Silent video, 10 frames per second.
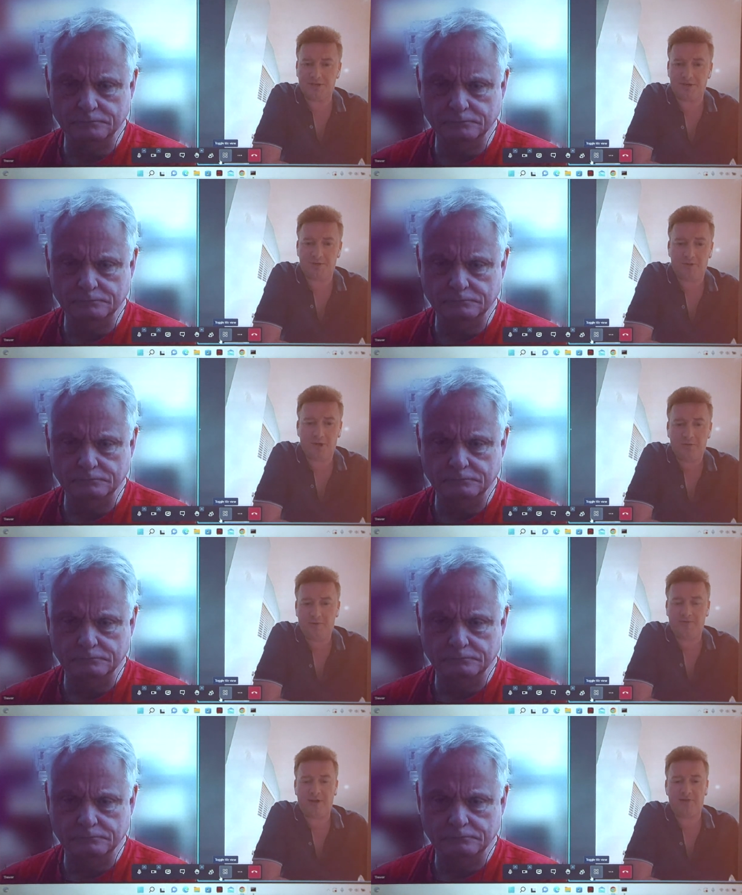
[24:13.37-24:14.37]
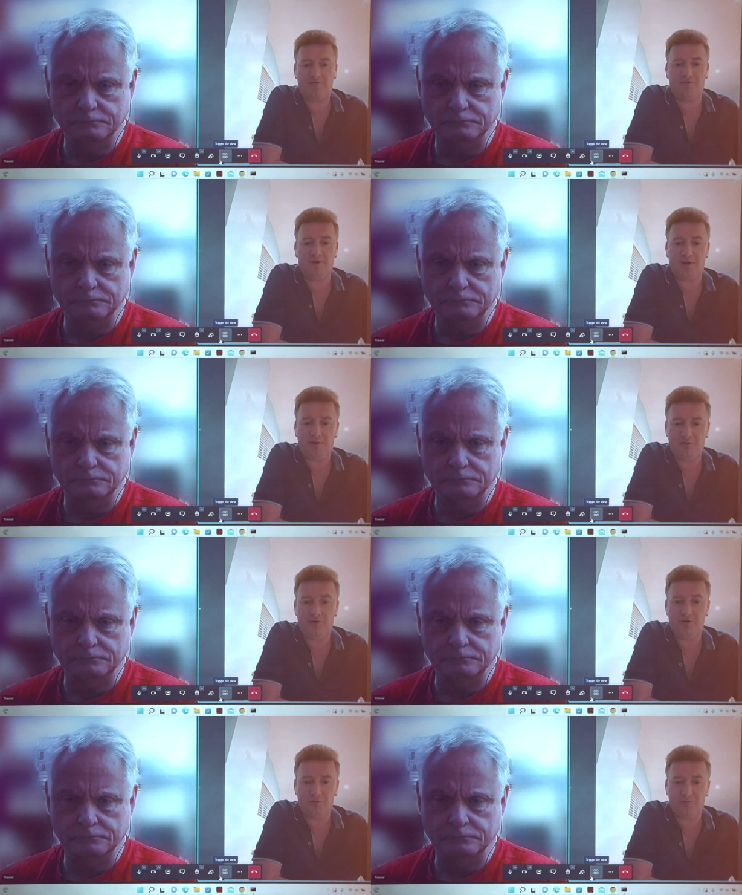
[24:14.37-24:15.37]
Speaker 1: Uh, we've had very
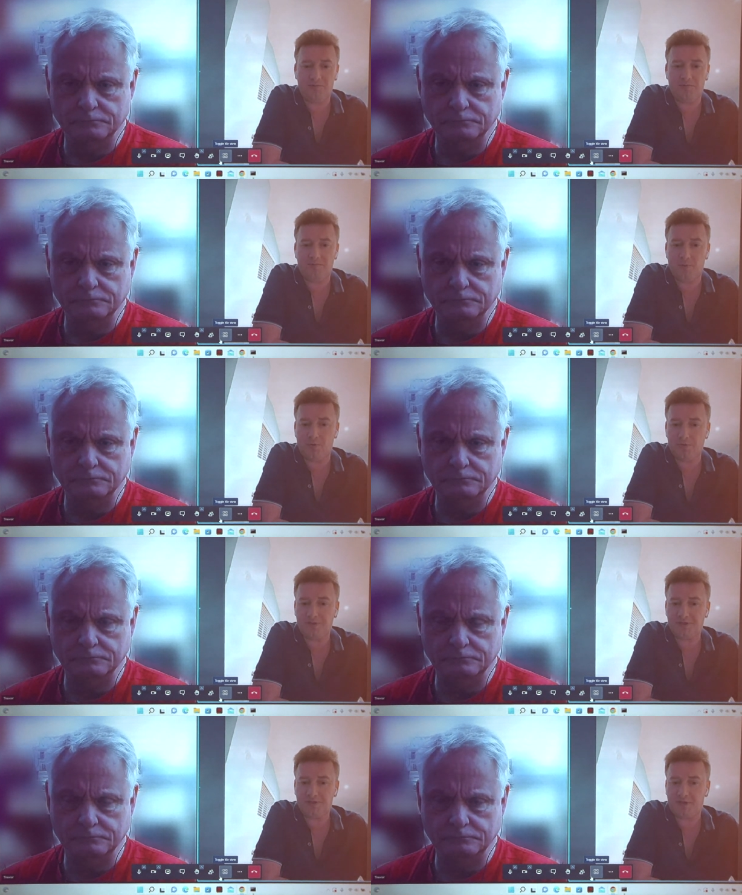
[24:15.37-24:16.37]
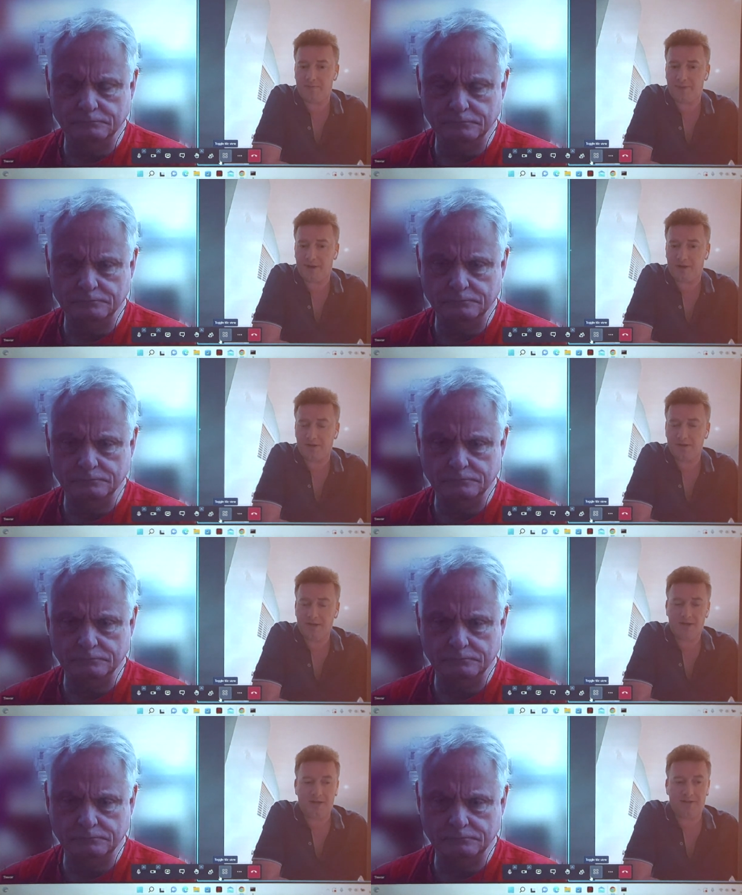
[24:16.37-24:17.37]
few boards come back,
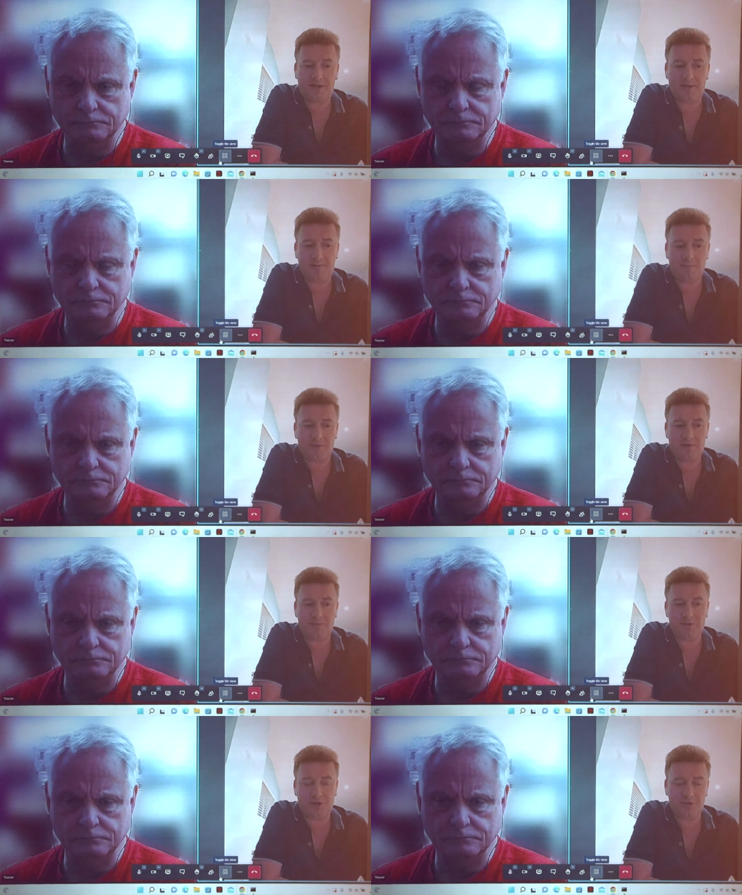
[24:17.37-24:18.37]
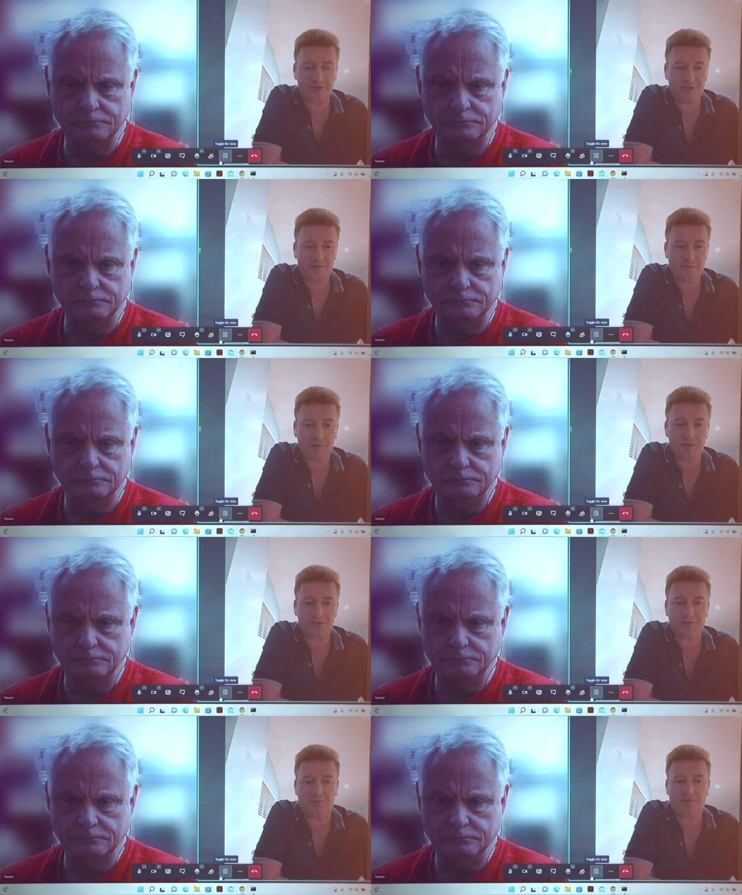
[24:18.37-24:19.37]
and that the majority of the boards
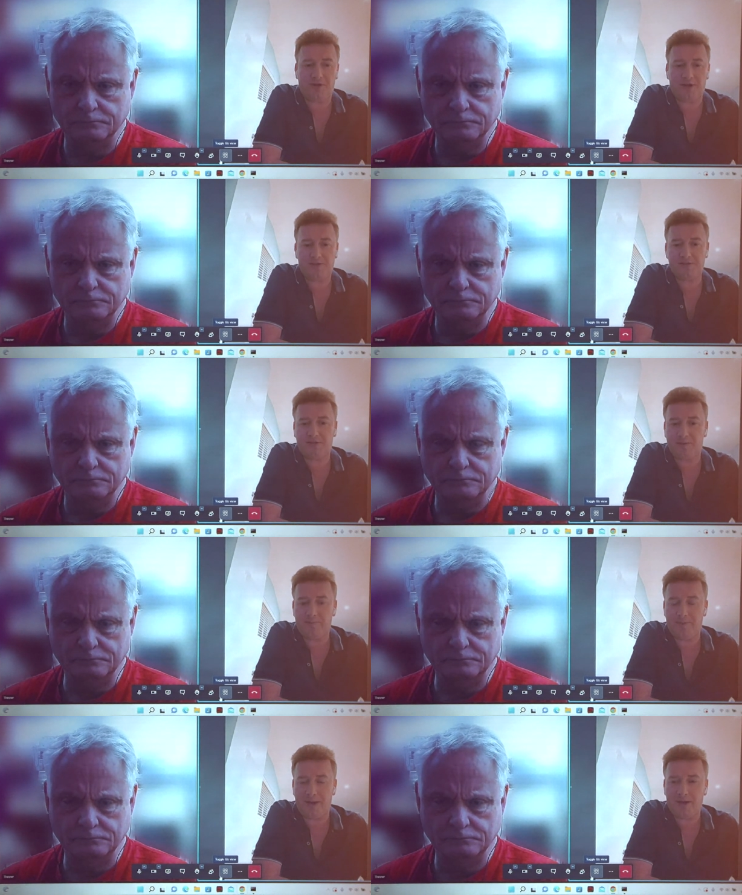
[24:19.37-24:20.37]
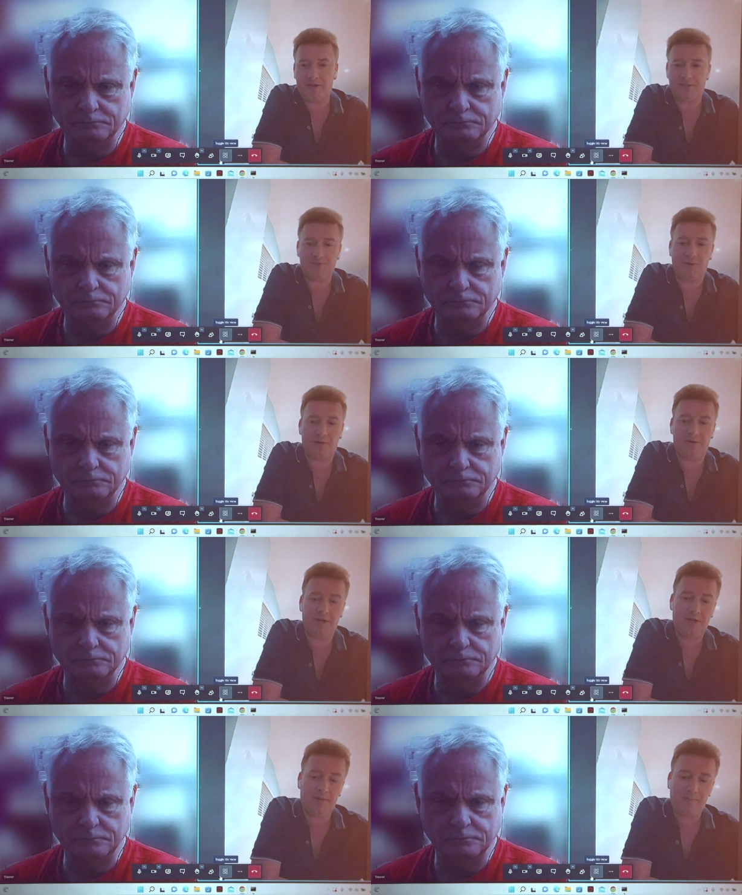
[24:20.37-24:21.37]
that we've had come back is when
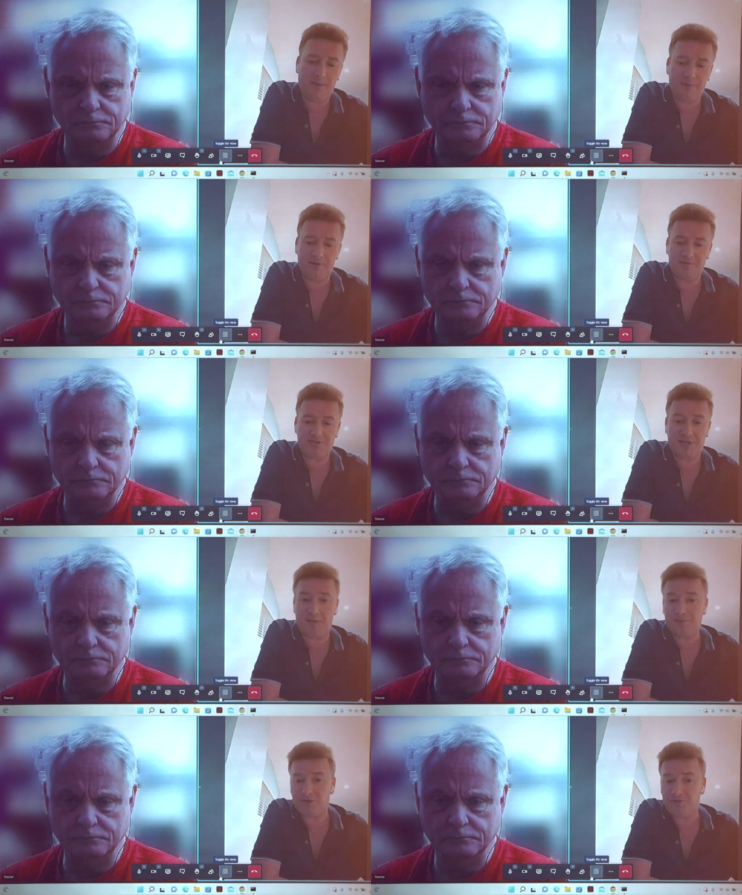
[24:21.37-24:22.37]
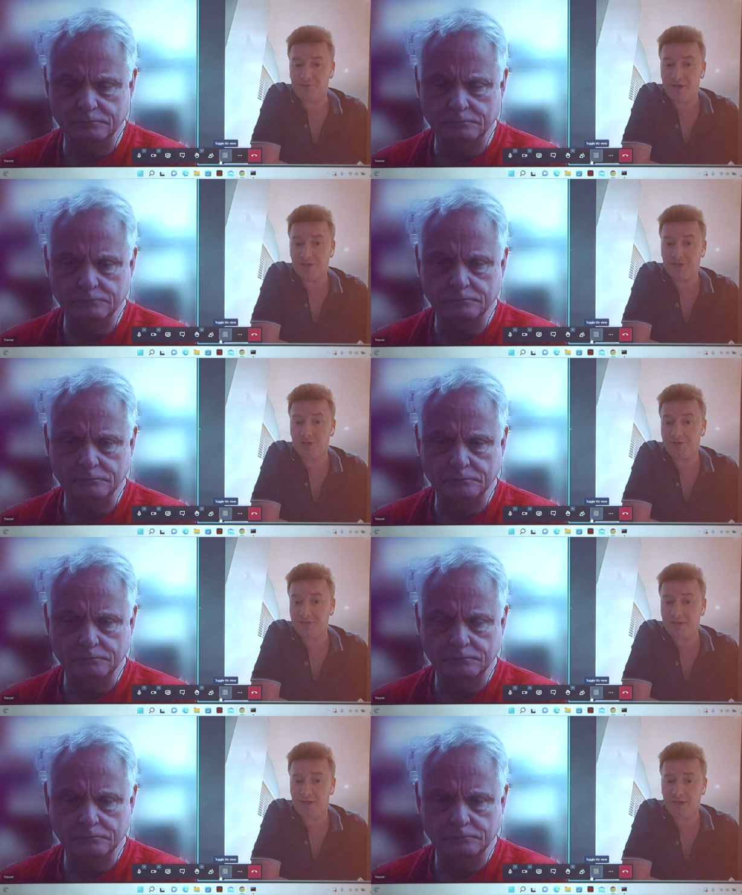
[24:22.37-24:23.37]
people have snapped off their SATA
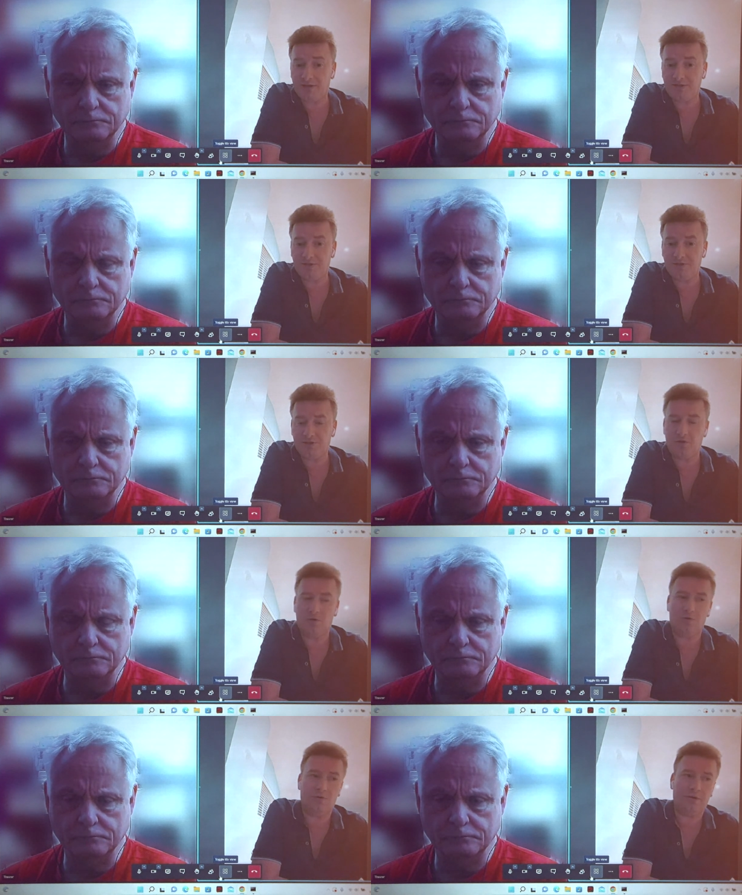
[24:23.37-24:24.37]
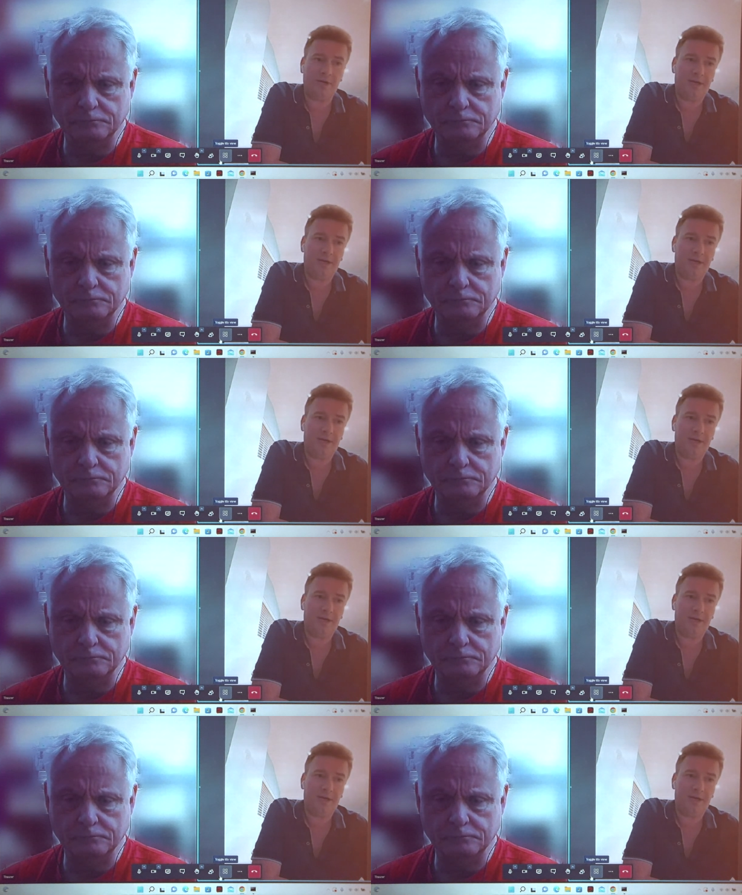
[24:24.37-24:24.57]
connectors or